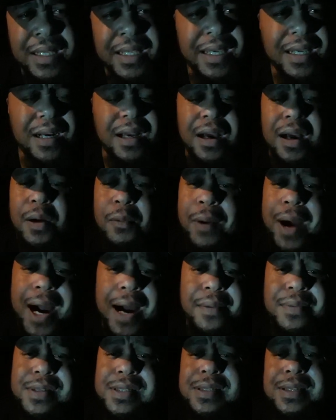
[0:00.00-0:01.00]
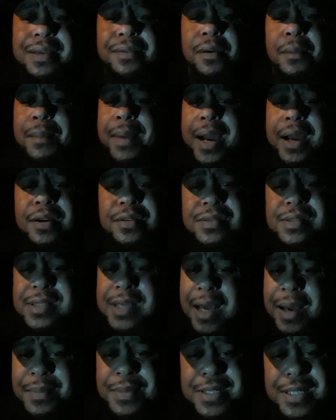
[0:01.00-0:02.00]
And wide receiver Michael
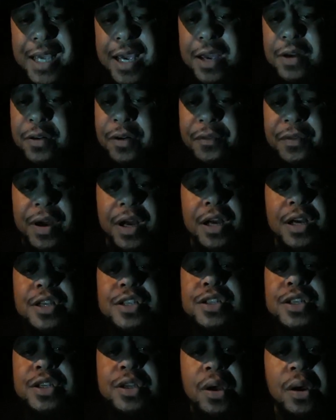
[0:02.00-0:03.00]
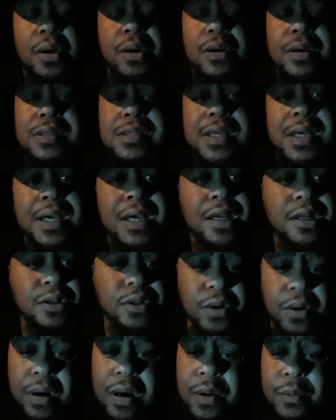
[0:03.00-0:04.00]
Thomas had over 100 yards,
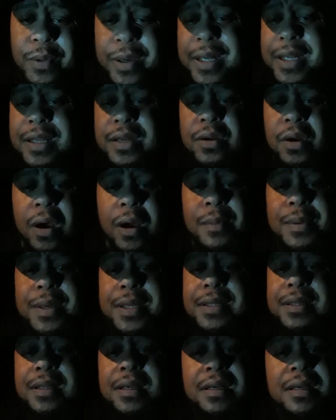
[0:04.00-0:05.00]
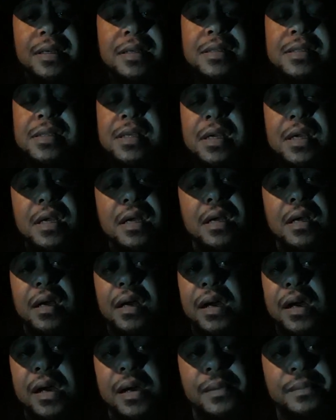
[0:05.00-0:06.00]
doing what he normally does.
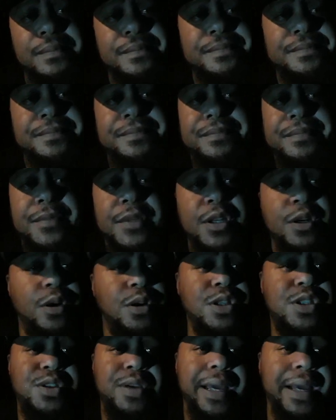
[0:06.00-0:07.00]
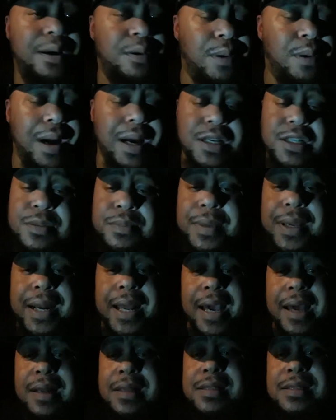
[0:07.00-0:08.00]
You know, Tre'Quan Smith
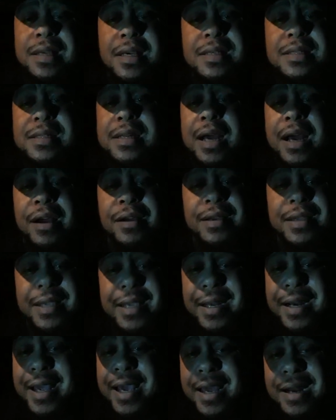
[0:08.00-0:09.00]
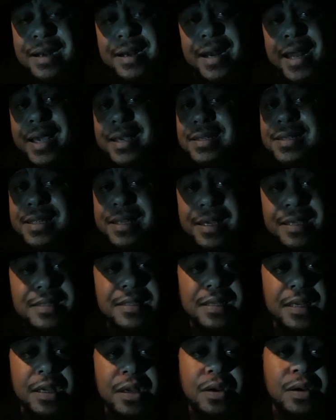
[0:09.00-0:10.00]
had a touchdown. Again, had a nice catch
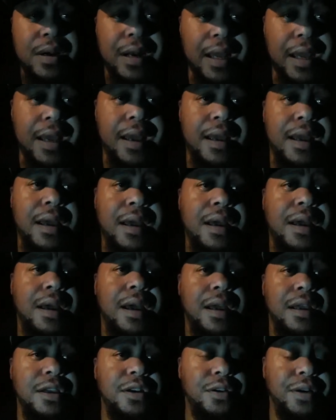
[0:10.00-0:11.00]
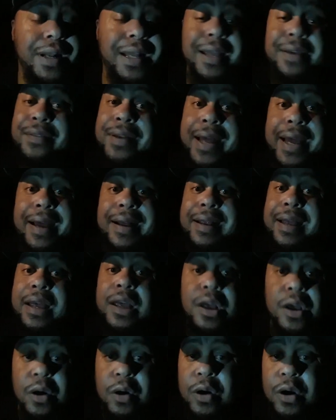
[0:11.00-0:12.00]
Hill there. You know, they even had
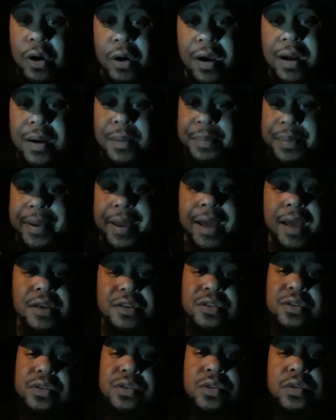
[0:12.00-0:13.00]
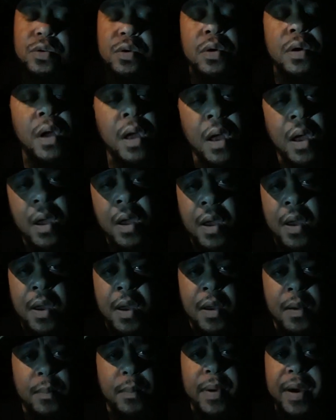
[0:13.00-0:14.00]
Hill caught a pass or two.
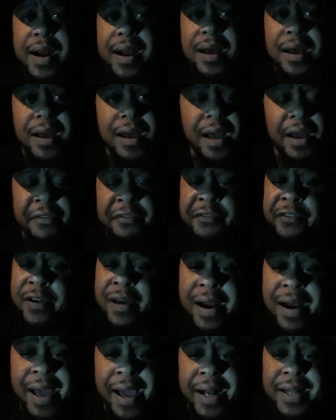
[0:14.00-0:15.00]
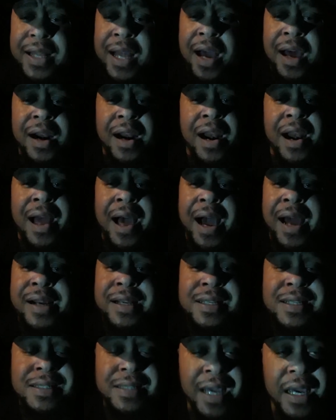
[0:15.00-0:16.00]
But I feel like down the line, the
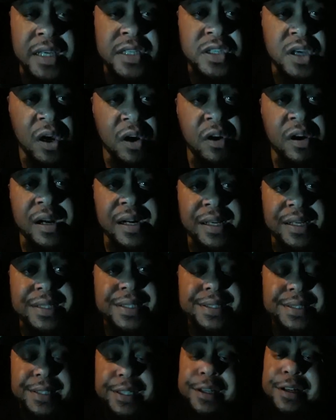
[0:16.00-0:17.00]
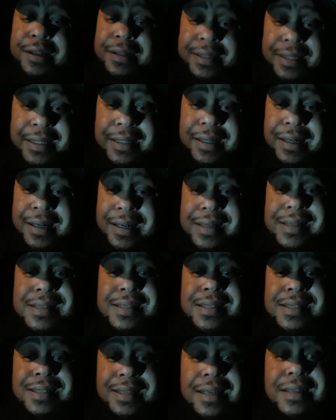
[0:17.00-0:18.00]
Saints are going to still need a
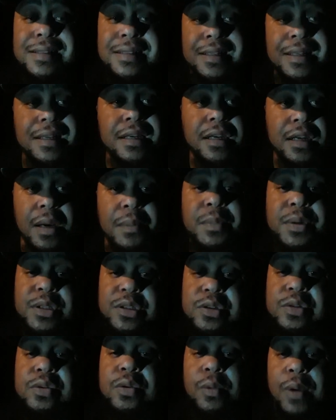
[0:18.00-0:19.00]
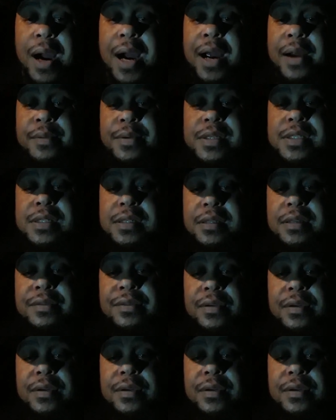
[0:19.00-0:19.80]
consistent number two wide receiver.